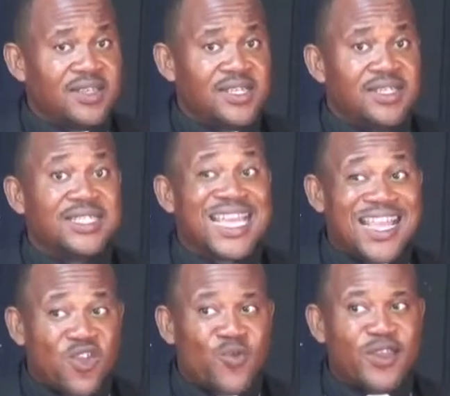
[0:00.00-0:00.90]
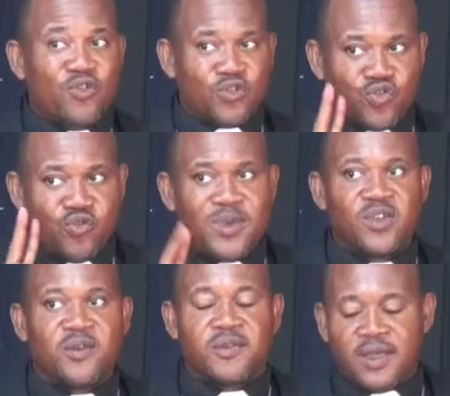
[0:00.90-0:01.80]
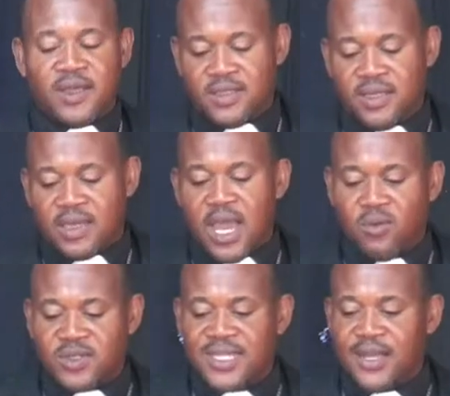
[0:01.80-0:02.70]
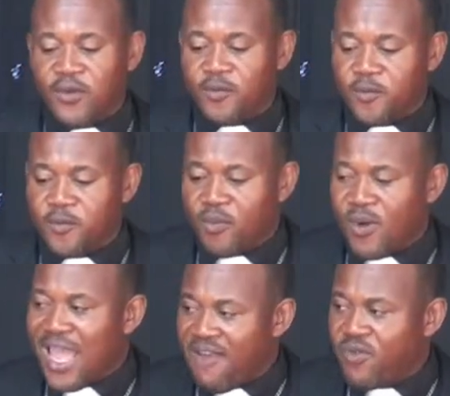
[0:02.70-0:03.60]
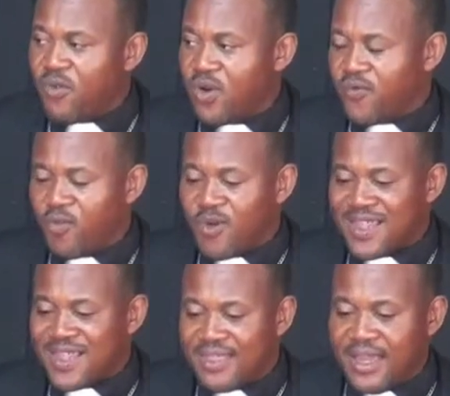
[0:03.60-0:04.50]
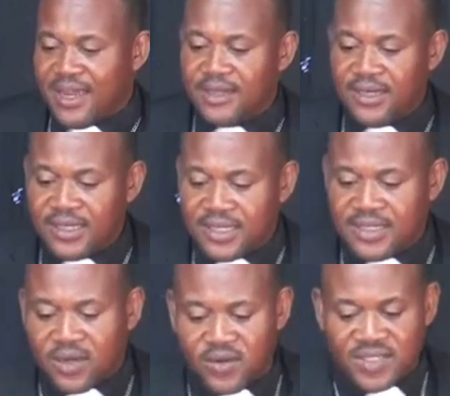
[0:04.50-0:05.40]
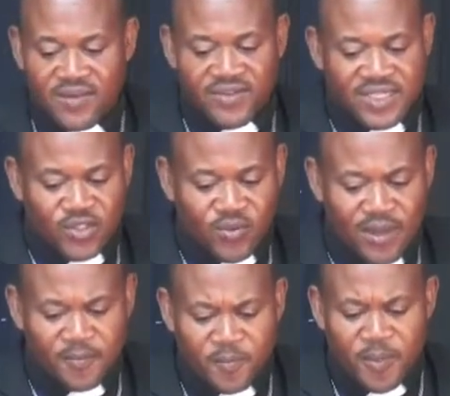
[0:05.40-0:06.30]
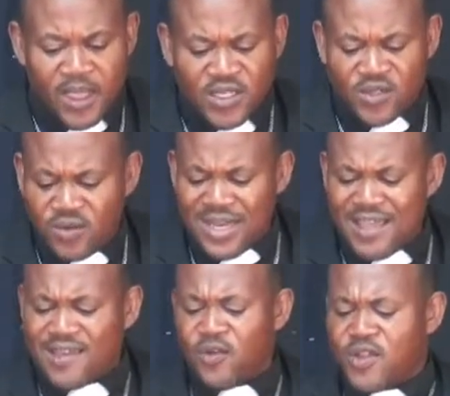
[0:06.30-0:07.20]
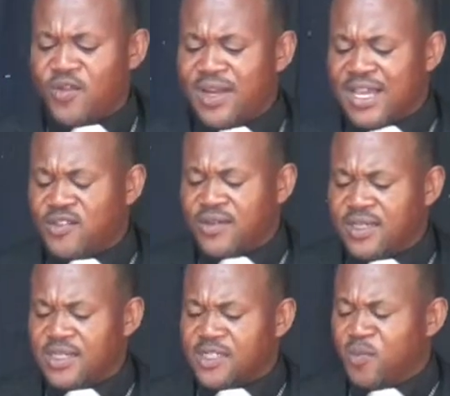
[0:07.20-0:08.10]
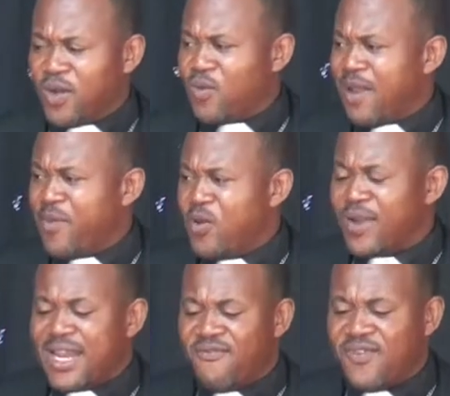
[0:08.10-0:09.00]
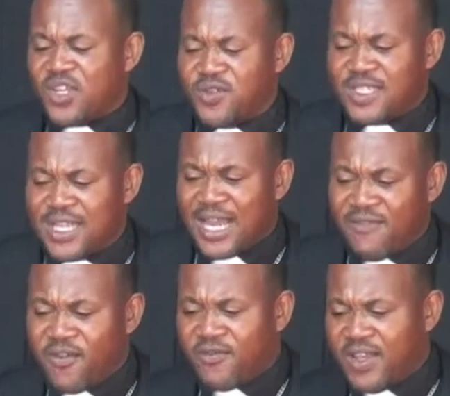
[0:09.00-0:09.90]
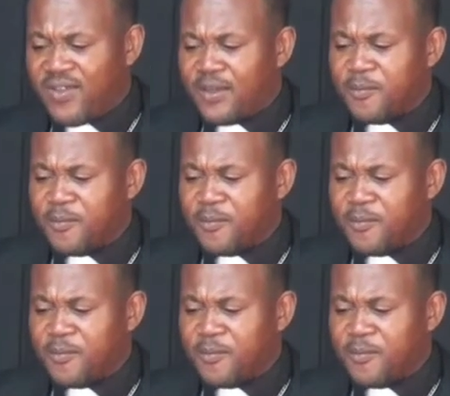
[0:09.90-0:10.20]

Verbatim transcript: is gateway to two major things. I will tell you. But every one of you must attend the second service as well. So let's continue in our study this morning. We have been looking at virtues in the life of David.